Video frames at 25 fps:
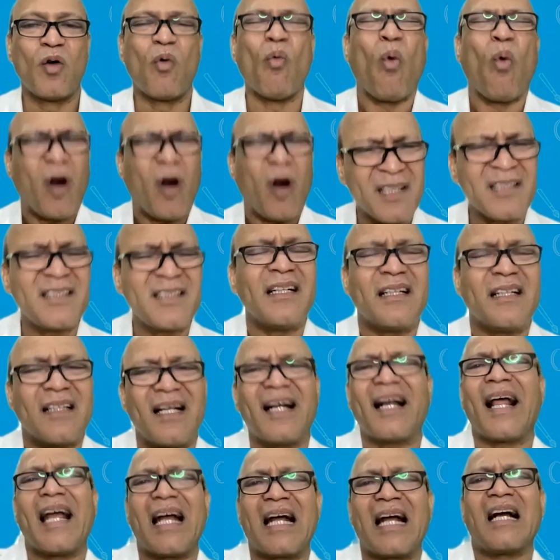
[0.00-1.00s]
What is it
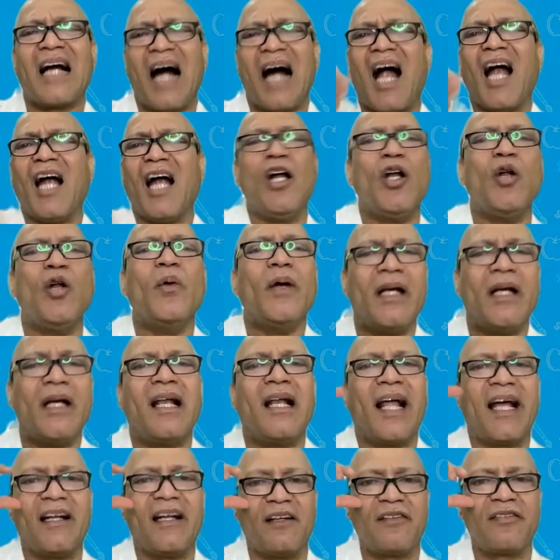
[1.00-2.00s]
that I can't do in
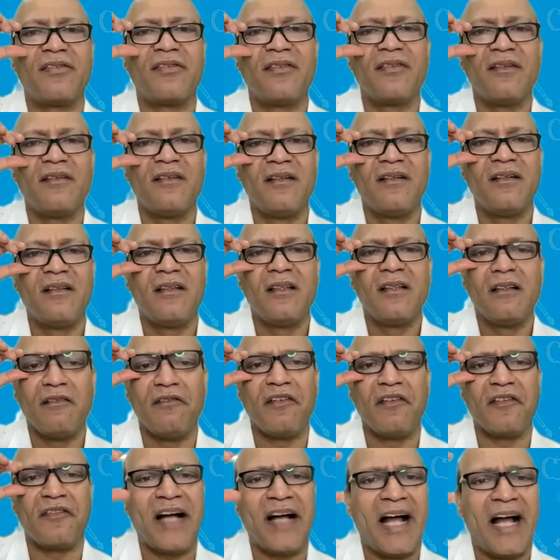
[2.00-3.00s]
life
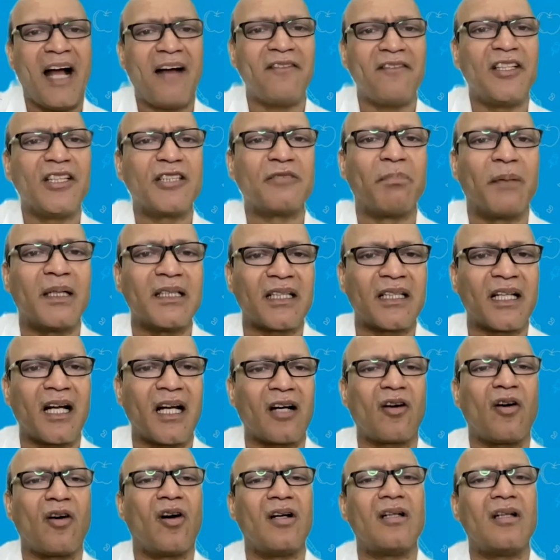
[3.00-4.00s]
if I have this mantra
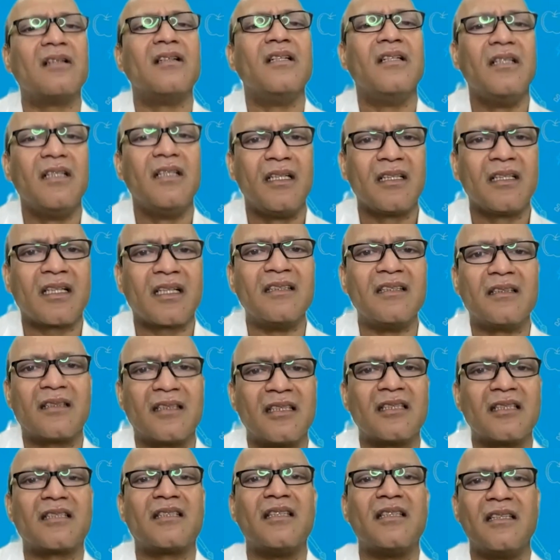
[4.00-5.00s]
called
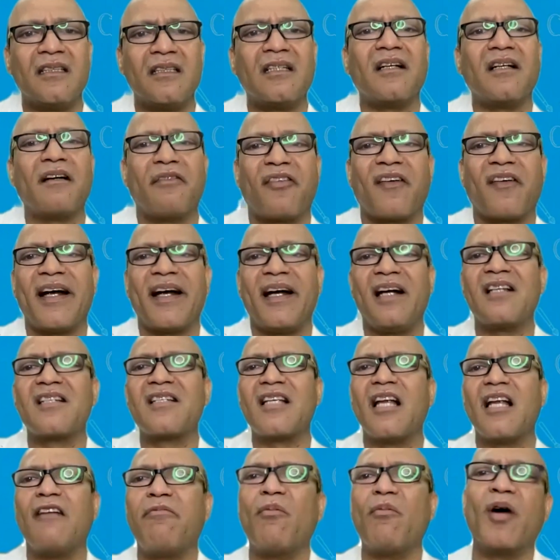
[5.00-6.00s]
consistent, refined,
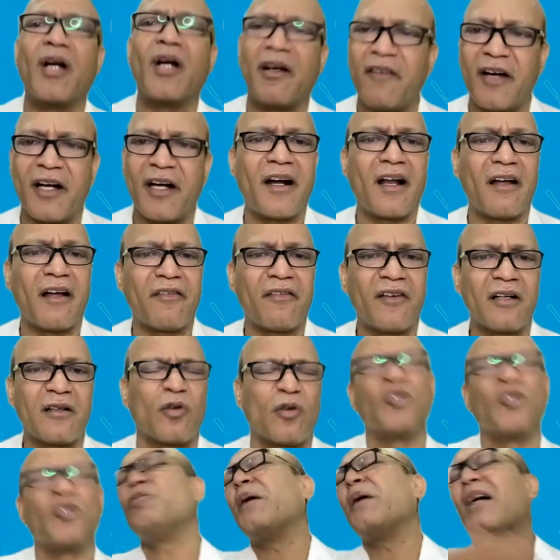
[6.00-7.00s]
self-motivated effort?
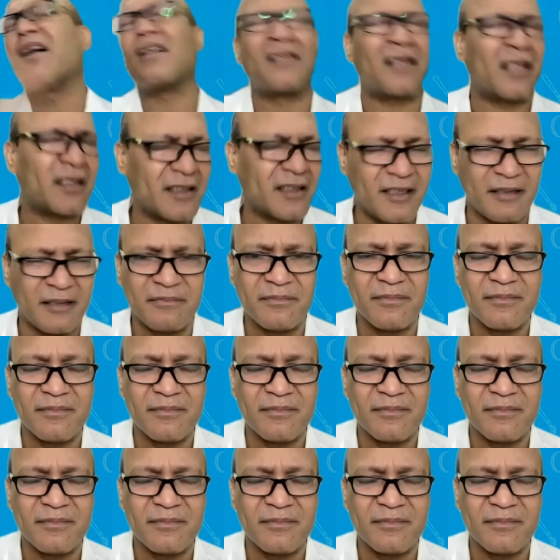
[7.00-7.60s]
Kuch bhi kar sakte.